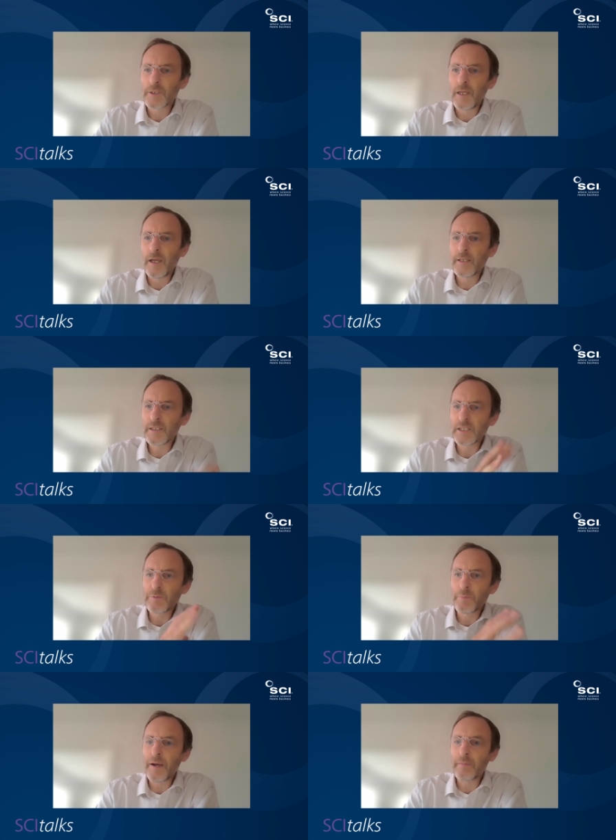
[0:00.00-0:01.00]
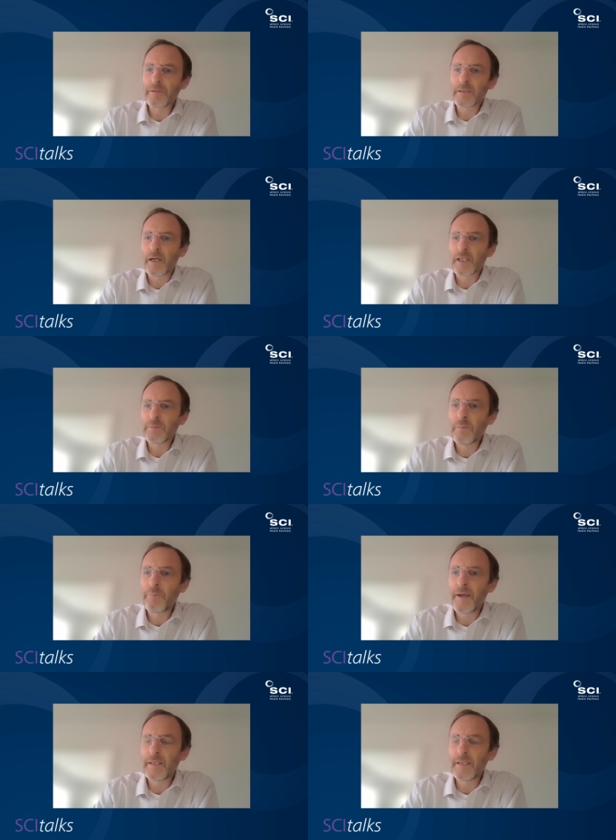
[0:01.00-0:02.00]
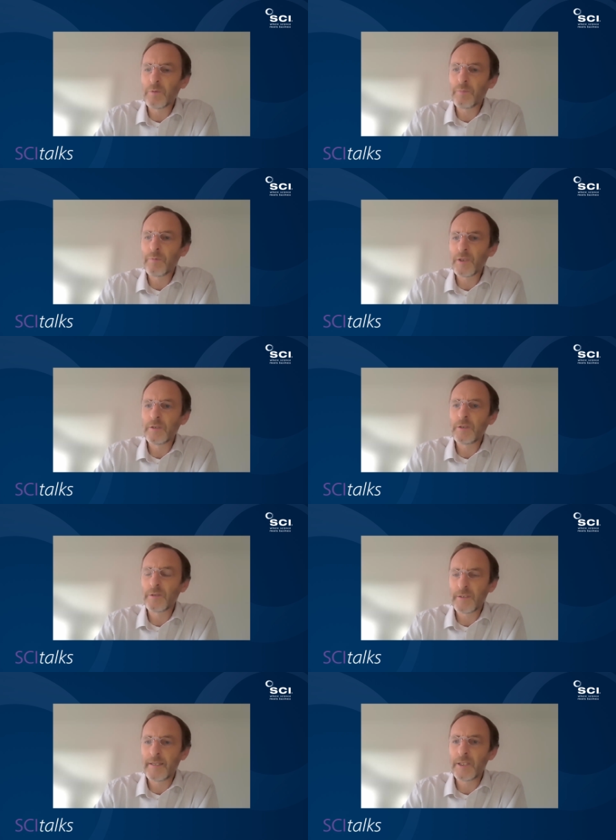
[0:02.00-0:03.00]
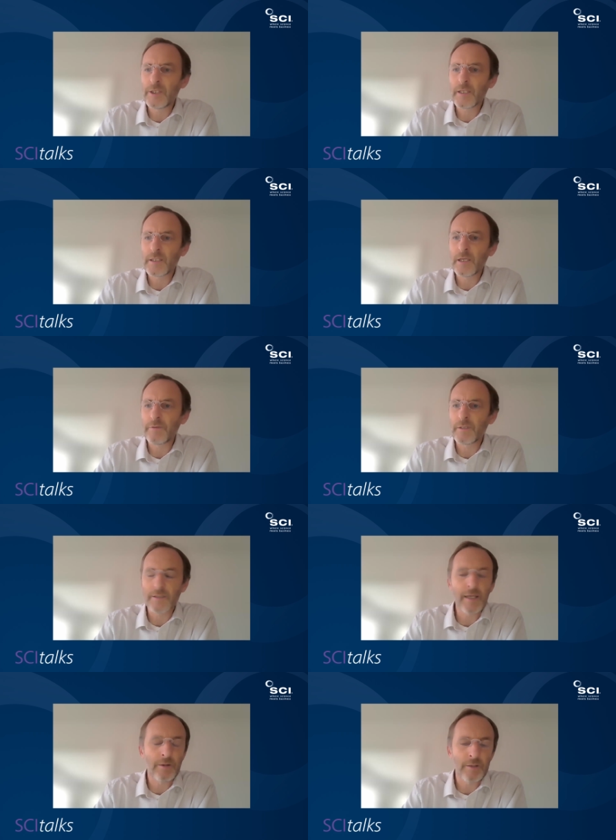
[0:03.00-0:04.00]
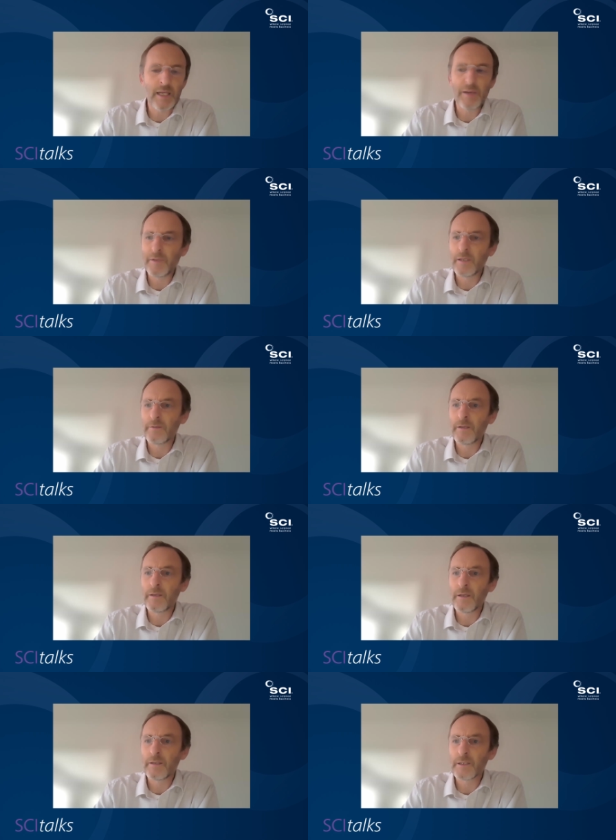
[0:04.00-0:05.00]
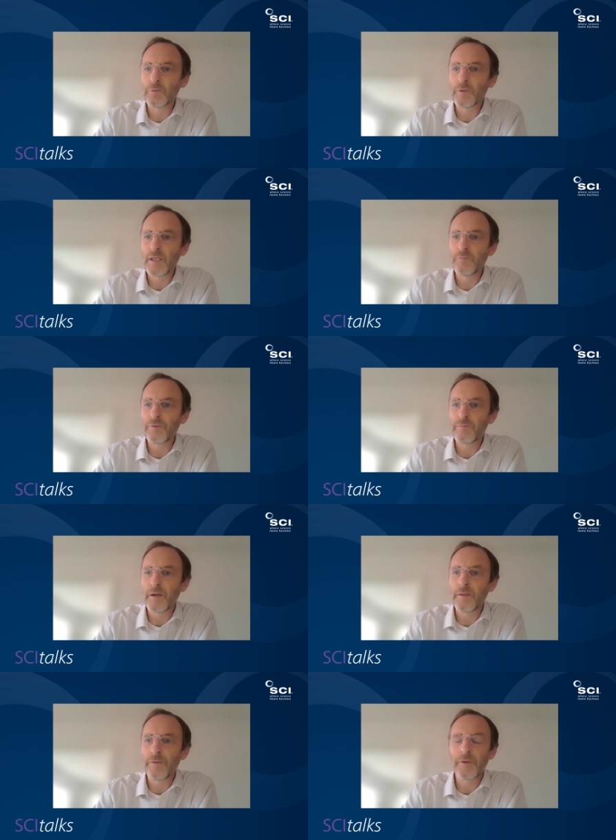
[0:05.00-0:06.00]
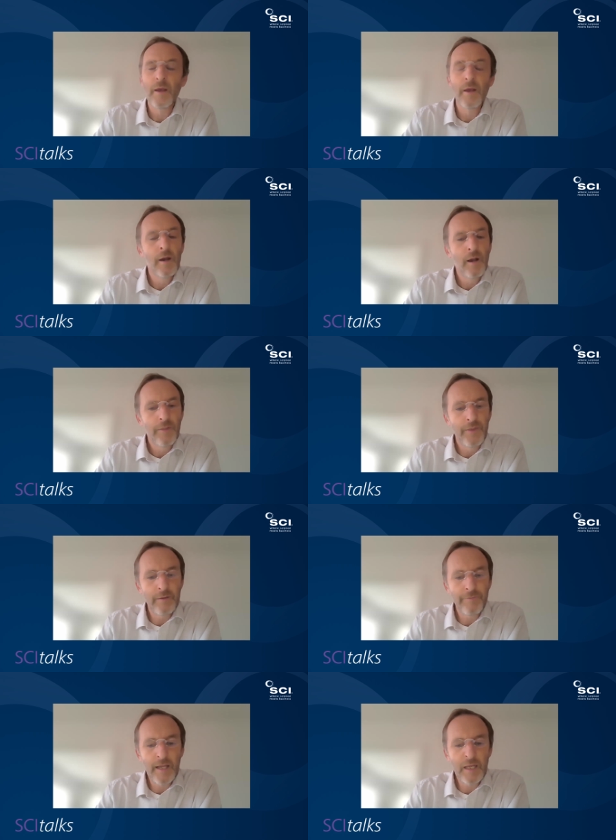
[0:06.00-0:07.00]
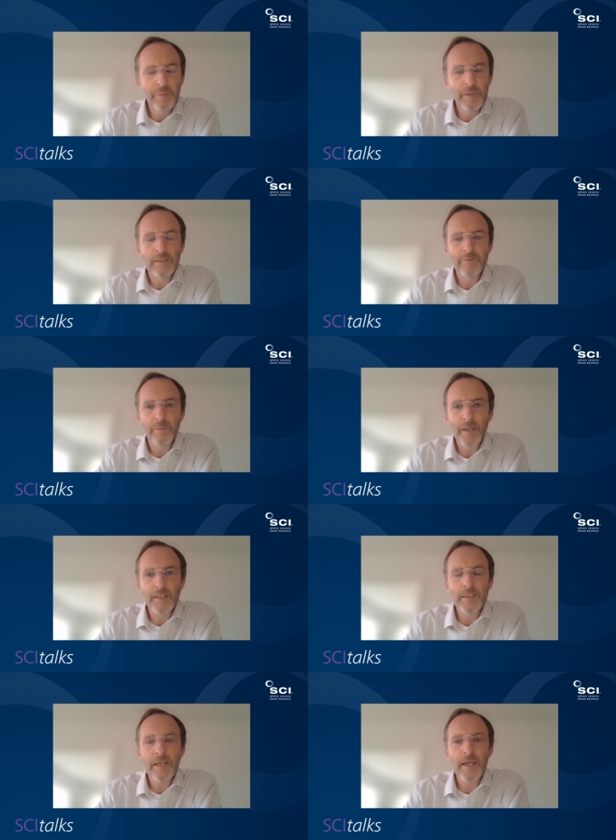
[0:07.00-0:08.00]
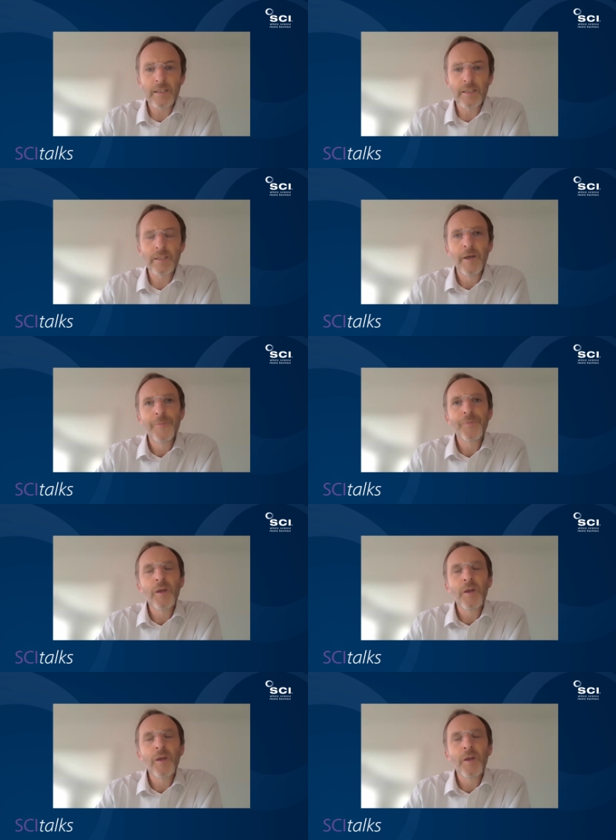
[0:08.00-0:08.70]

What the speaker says: not just licensed, but perhaps start to be embedded with permission to use in NHS services. That could happen in a small number of months. The availability for blood tests